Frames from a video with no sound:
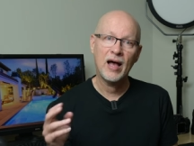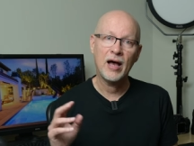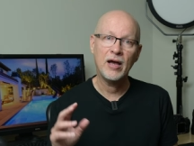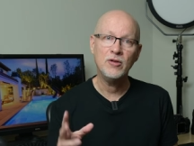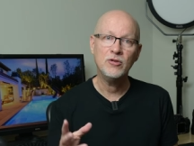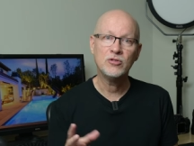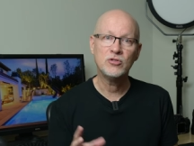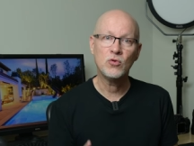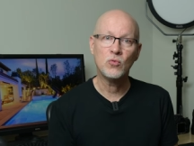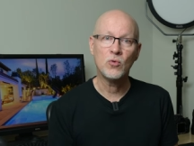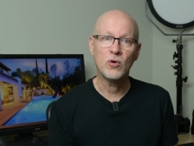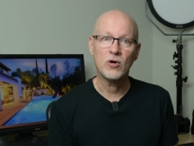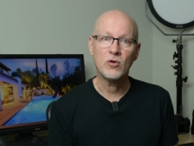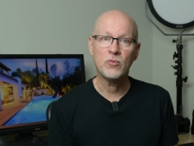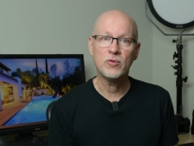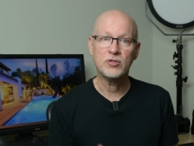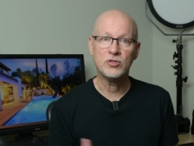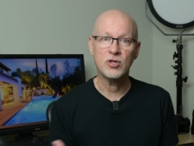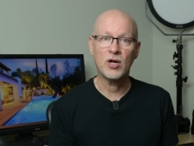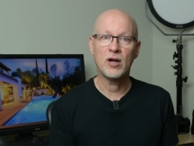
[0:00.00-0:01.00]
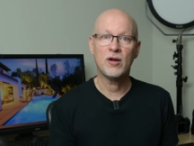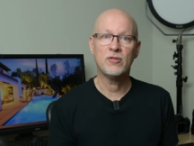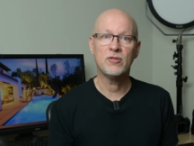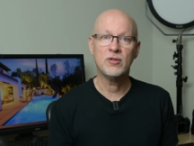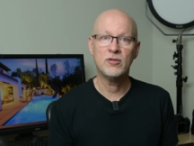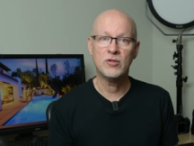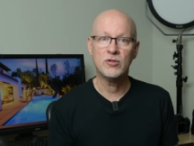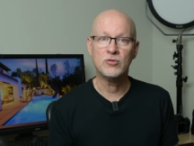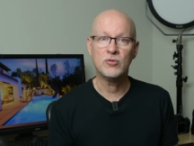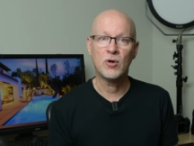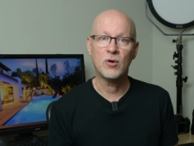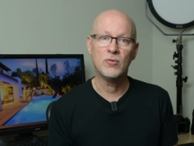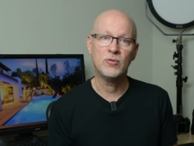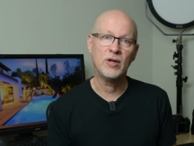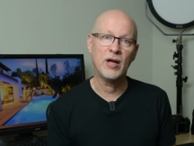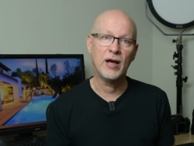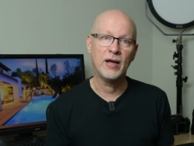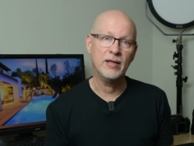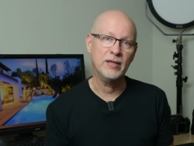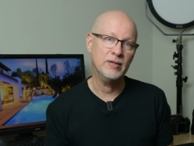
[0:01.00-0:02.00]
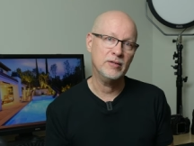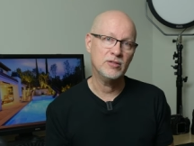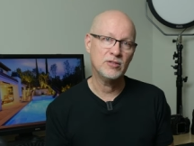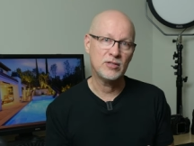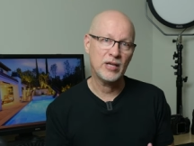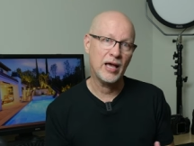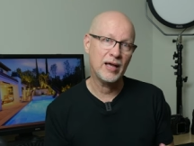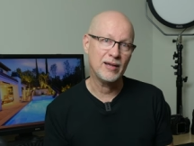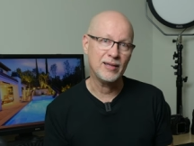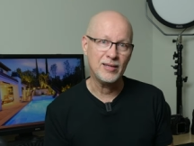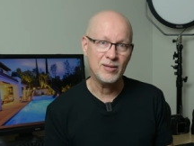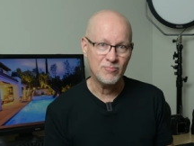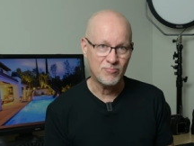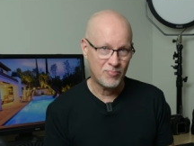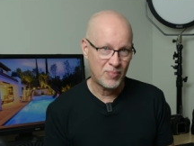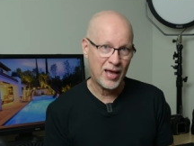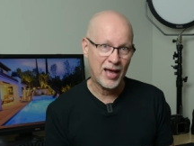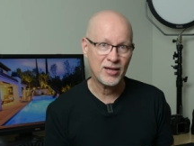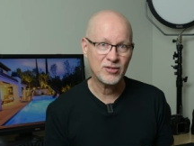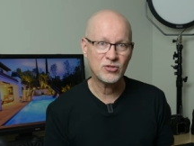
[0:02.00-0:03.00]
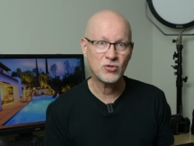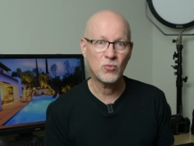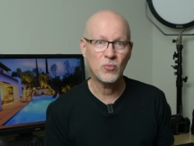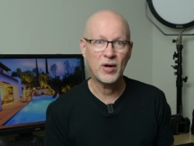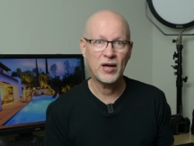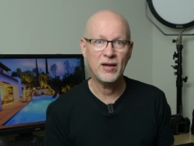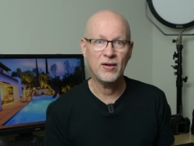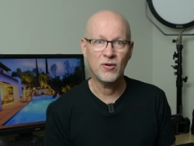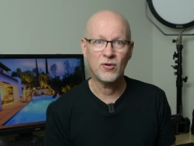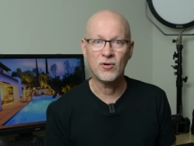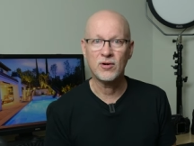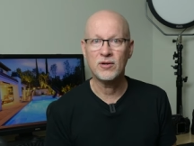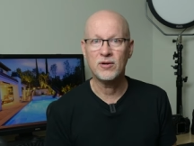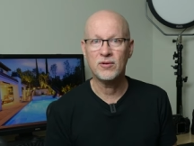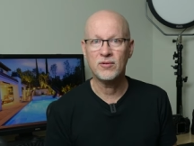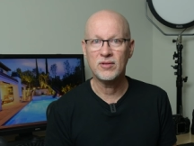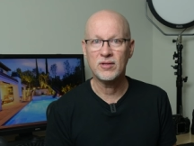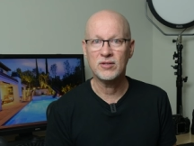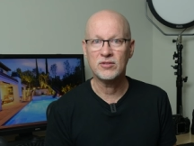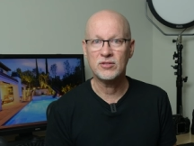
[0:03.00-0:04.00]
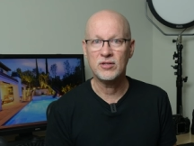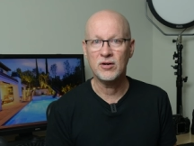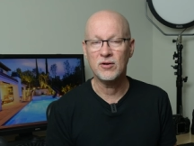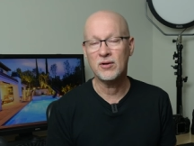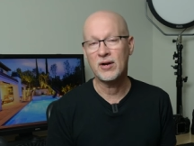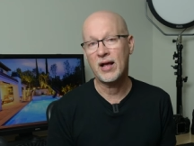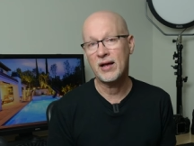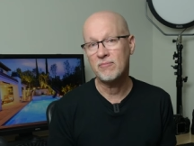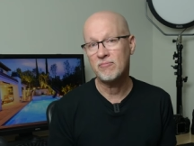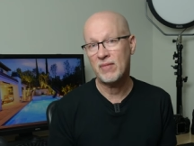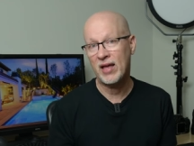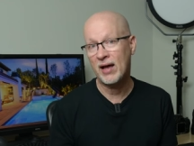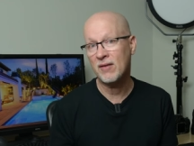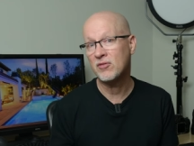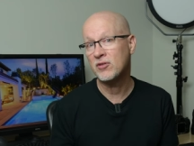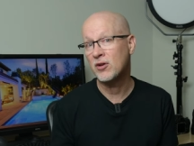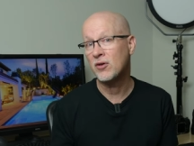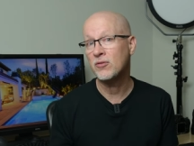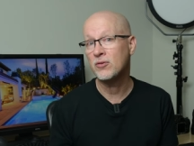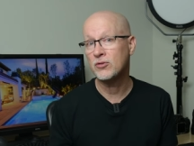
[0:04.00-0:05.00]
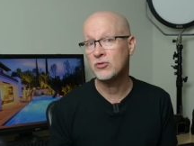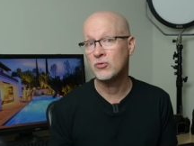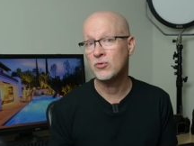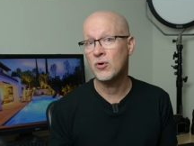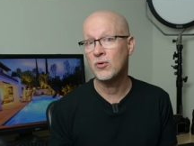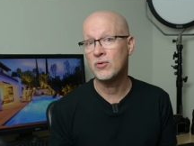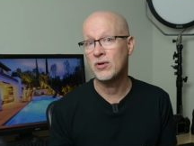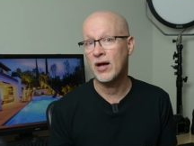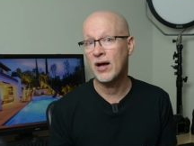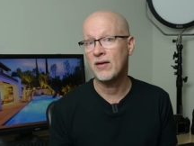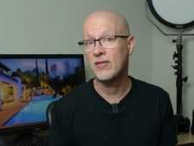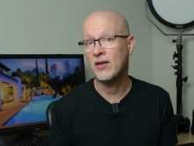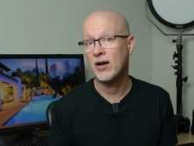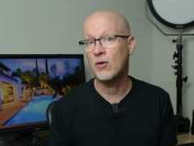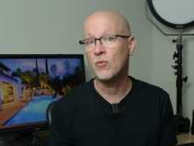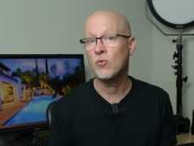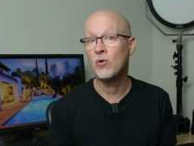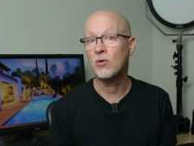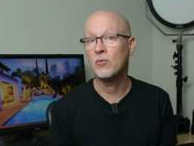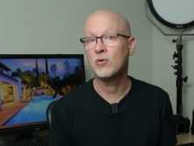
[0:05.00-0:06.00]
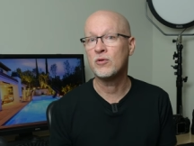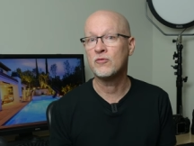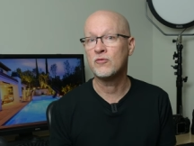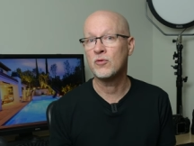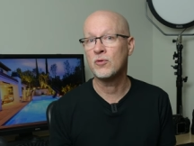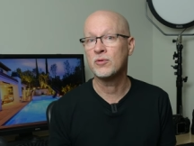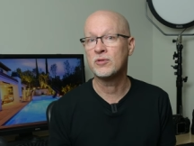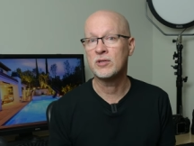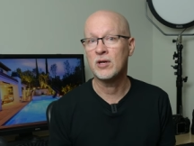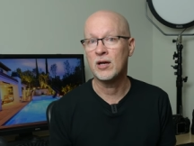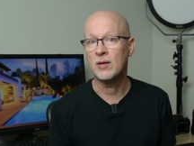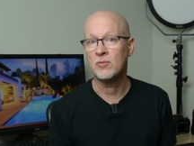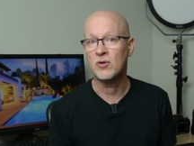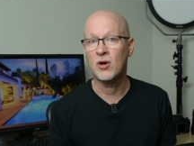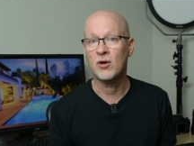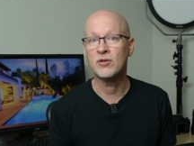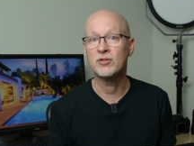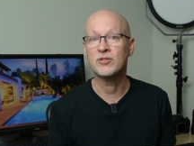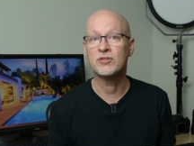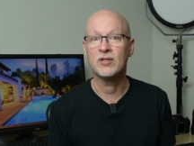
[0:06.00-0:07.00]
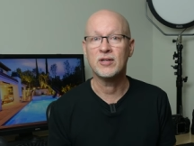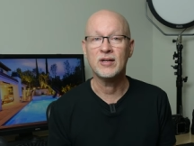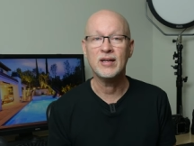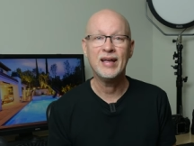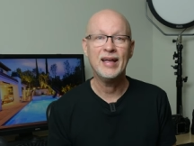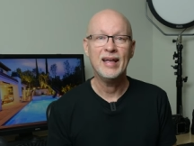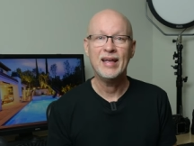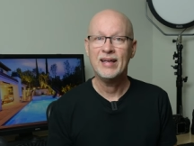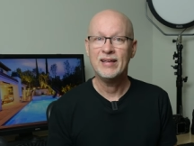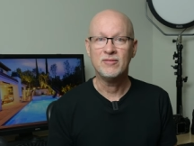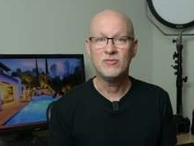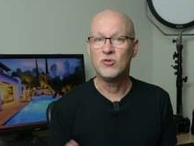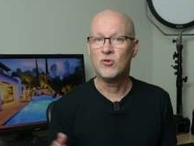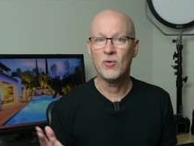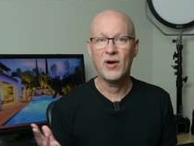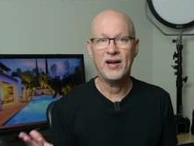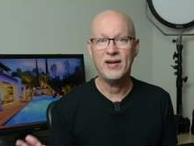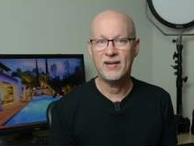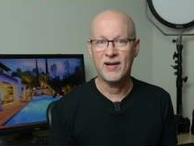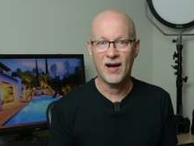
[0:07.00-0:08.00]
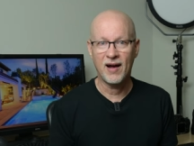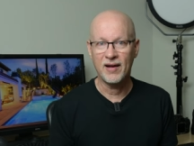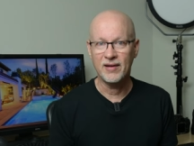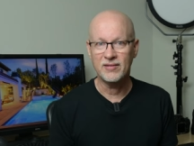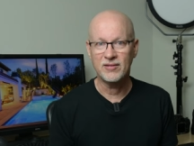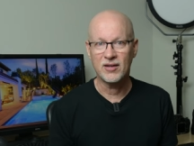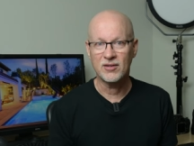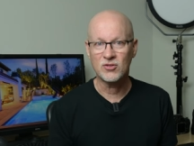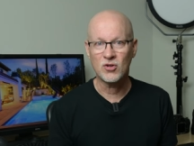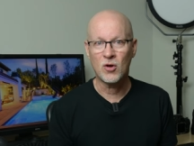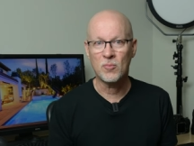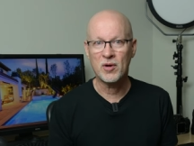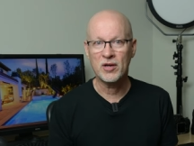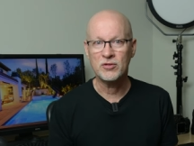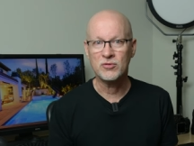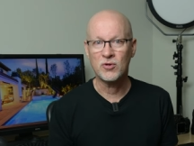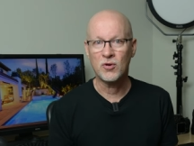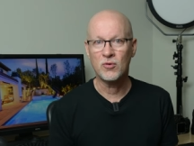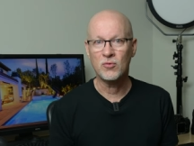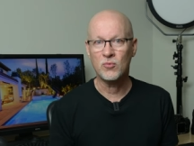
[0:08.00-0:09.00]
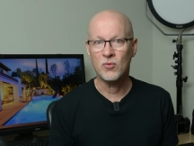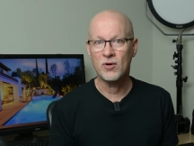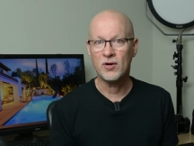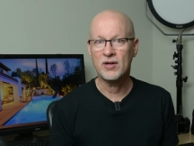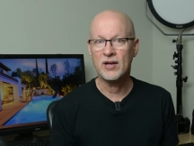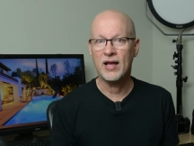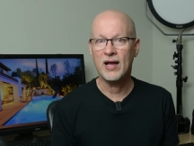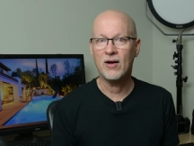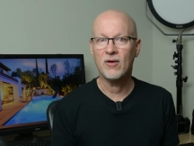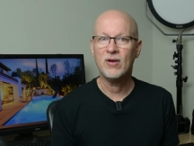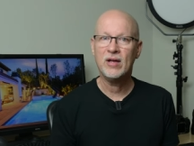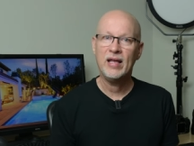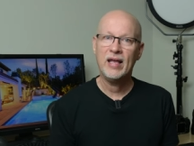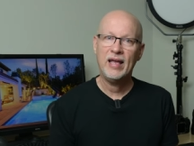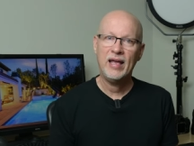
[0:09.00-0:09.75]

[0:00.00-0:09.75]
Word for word: I used to work with Jonathan, the drone guy. He sadly passed away earlier this year, and I have another drone guy that I work with full-time, Karsten. Great guy, does all my drone work now.